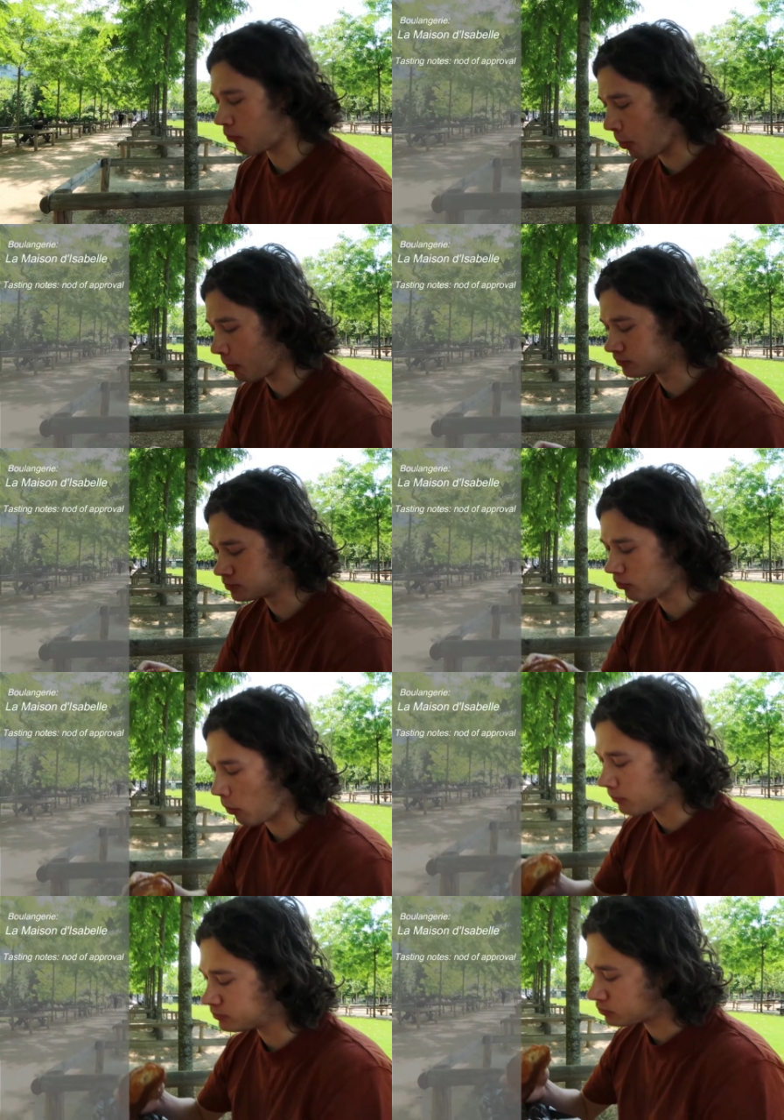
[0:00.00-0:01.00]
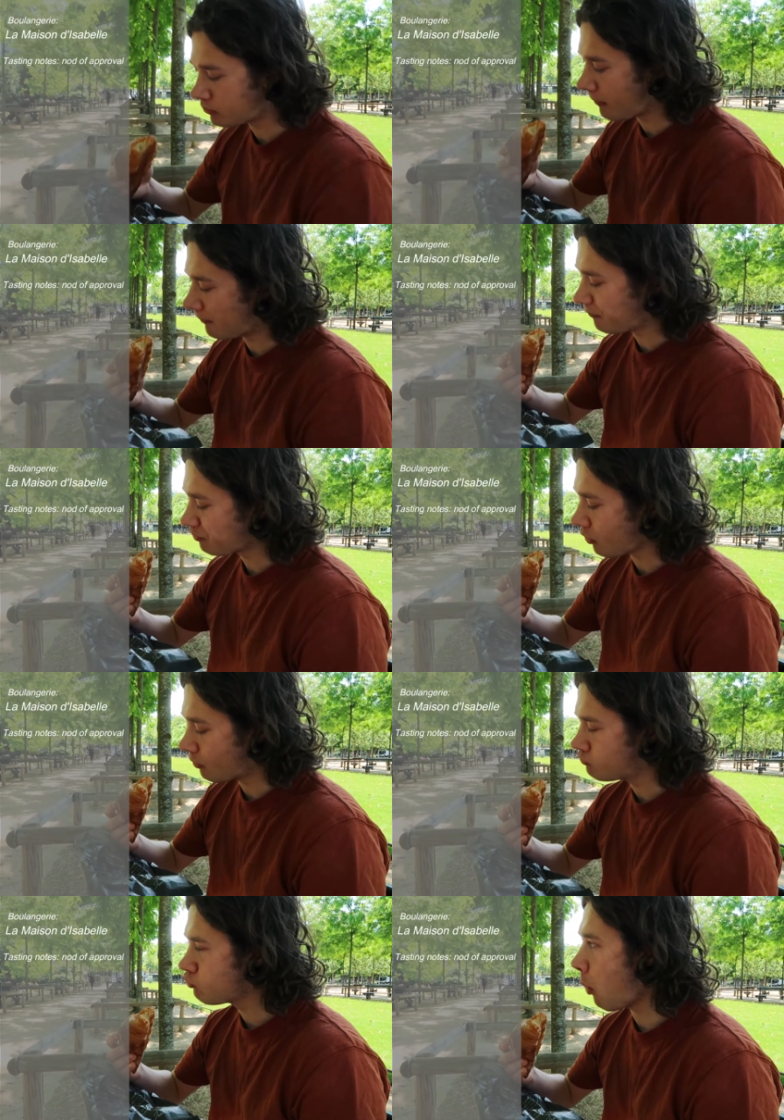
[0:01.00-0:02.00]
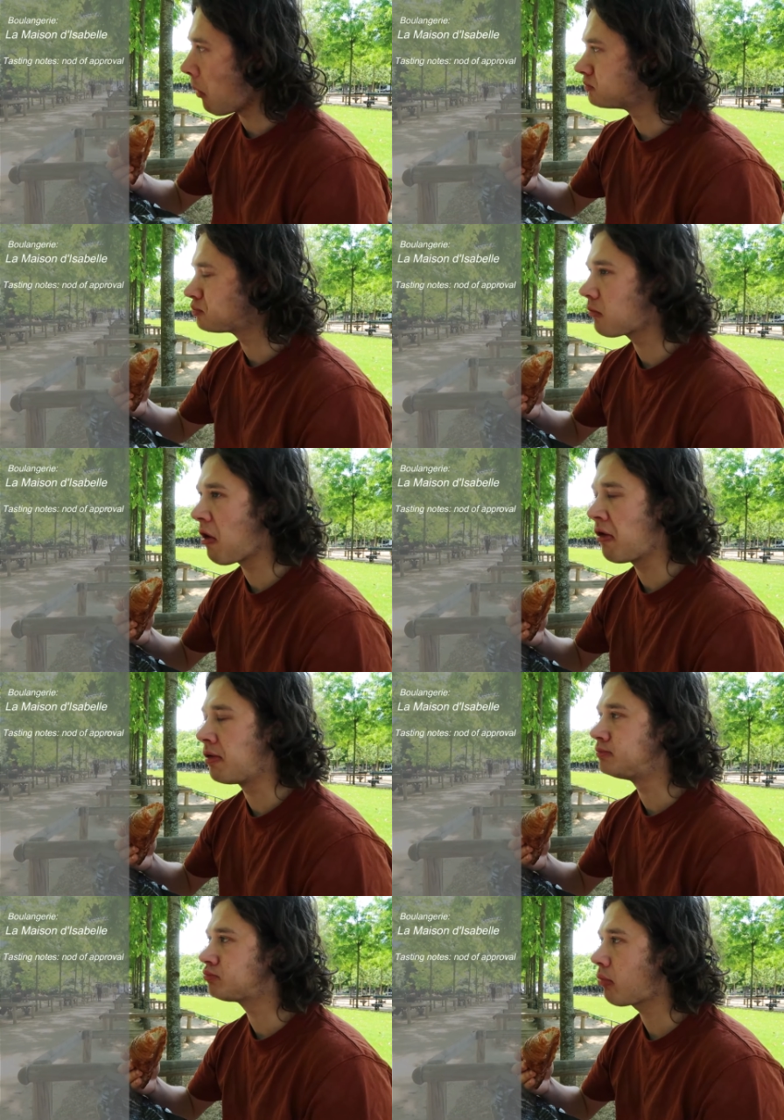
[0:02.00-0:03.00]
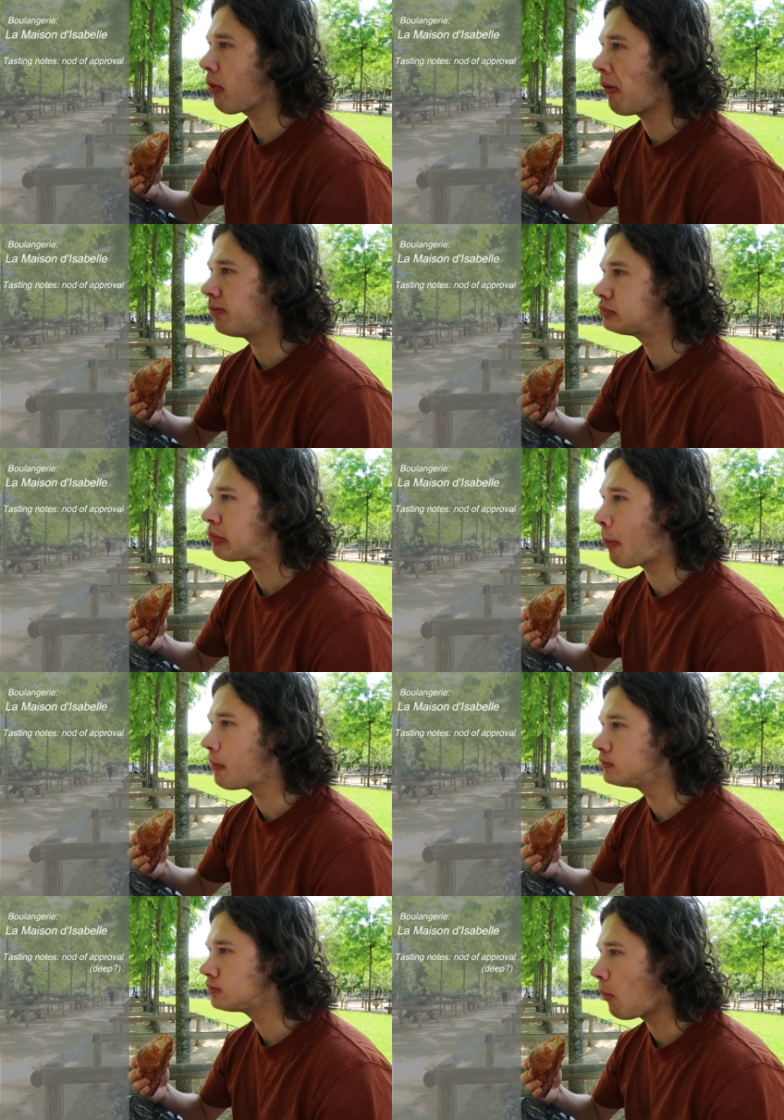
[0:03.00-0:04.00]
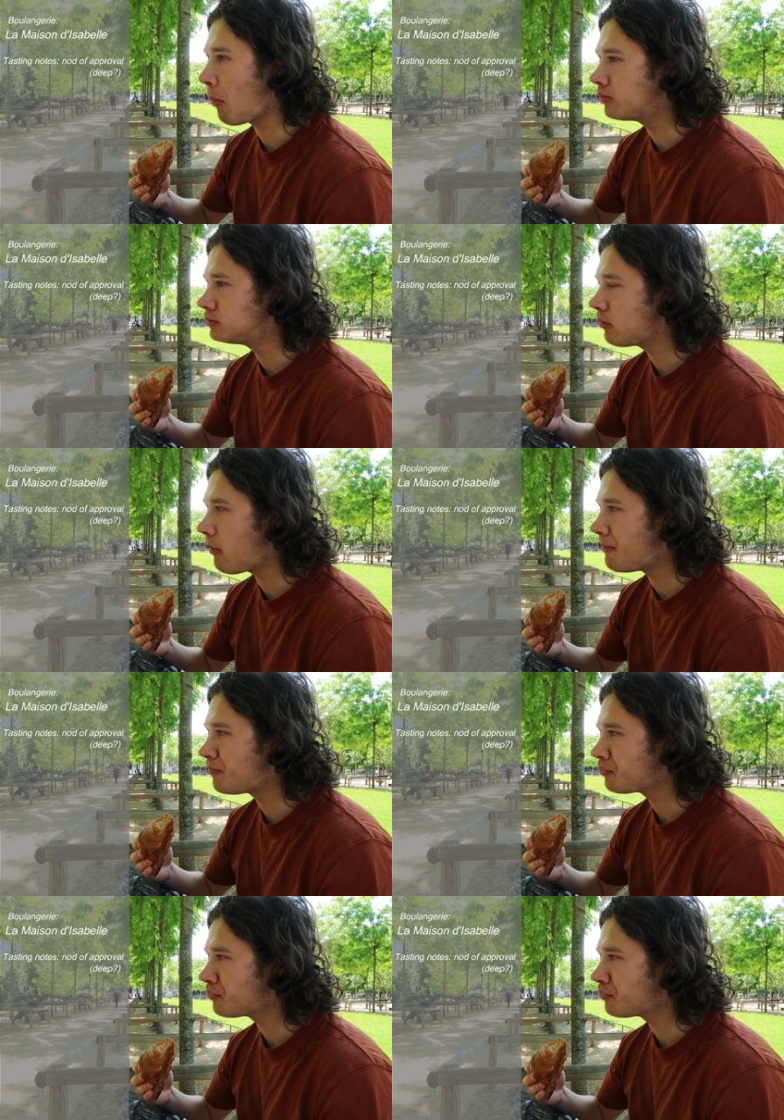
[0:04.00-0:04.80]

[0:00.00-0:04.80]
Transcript: Nod of approval. No. Nod of deep approval.